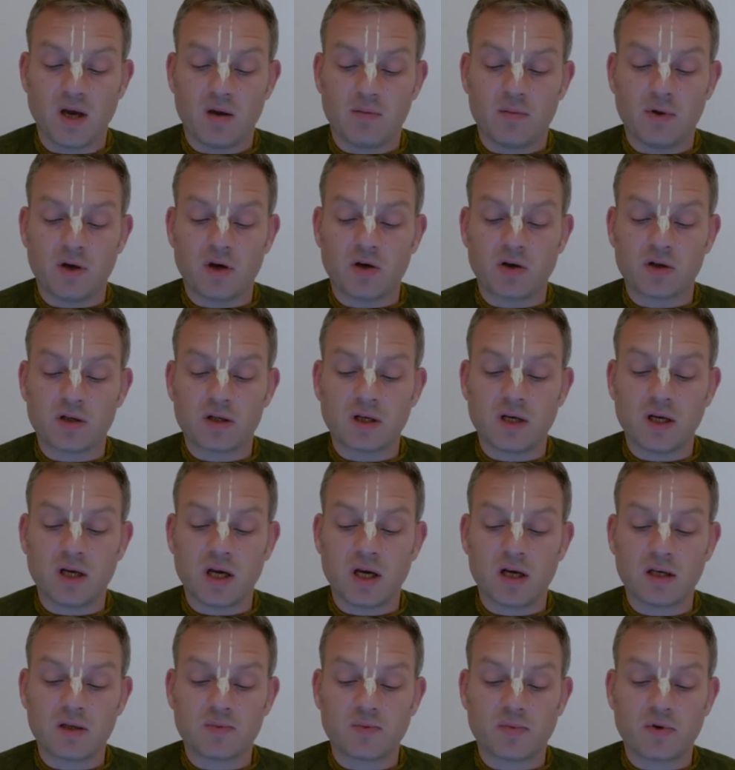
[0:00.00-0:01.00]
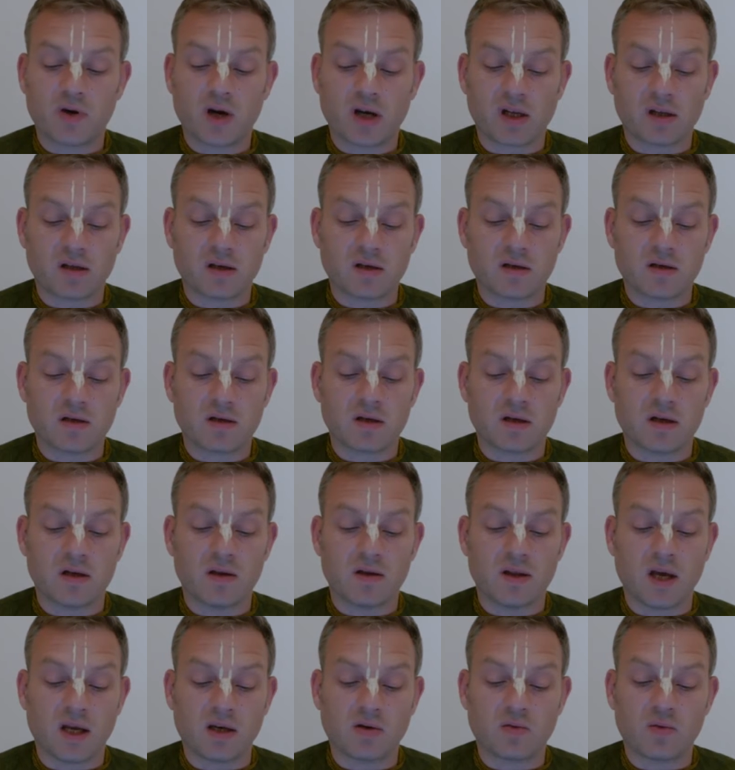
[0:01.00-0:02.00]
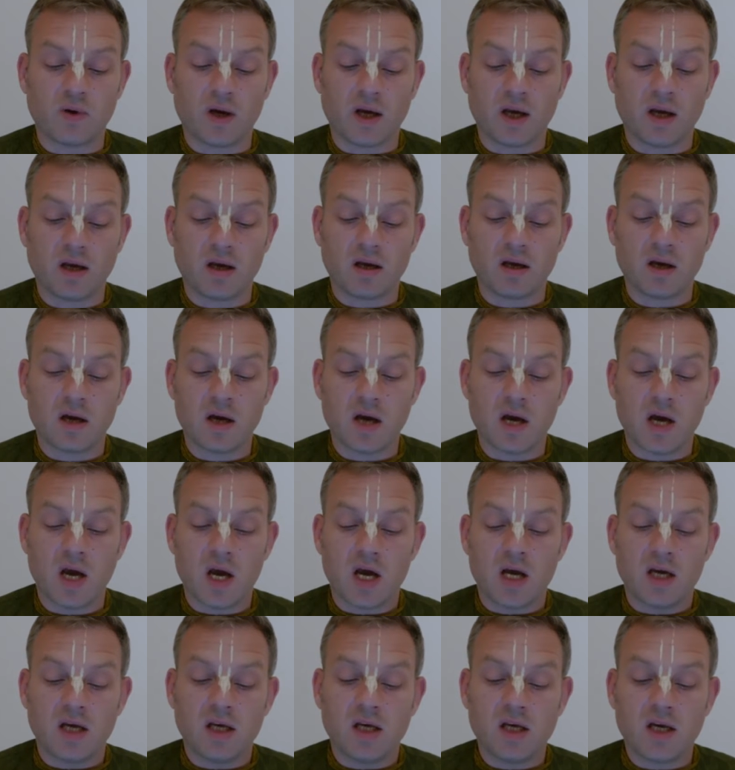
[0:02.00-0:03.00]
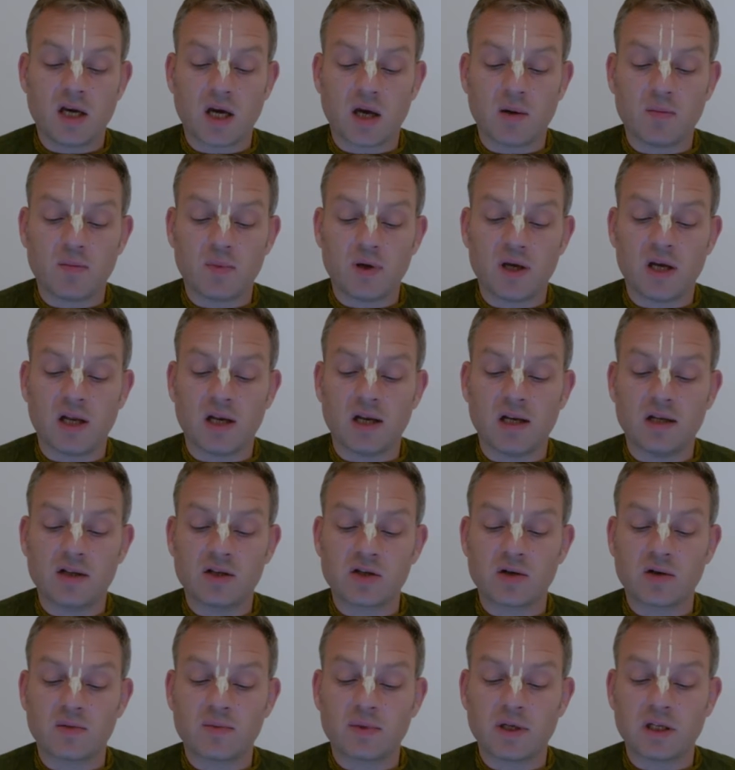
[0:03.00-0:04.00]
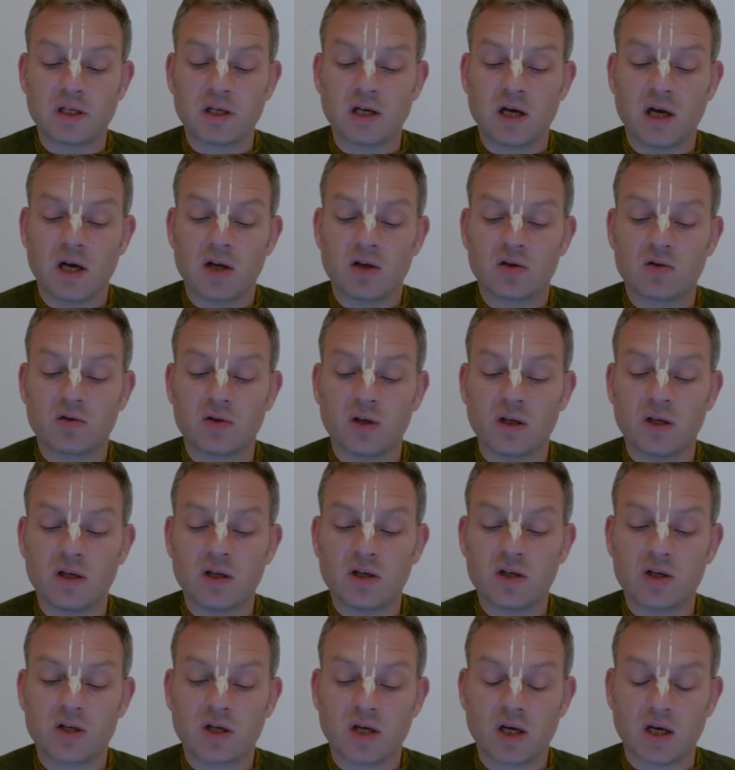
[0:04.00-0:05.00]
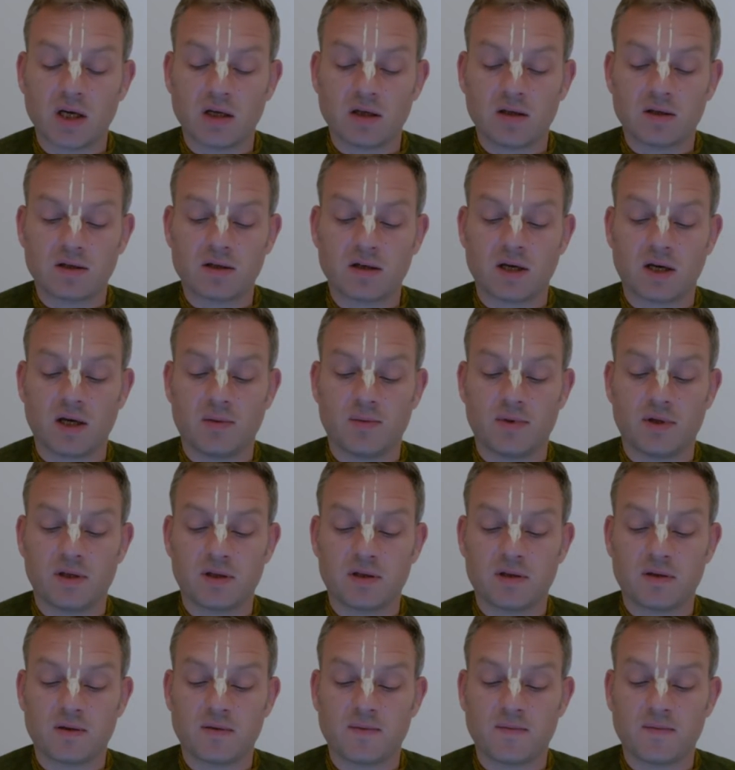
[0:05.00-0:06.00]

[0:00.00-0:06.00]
Because he has practiced in that way, he can be eligible to initiate disciples.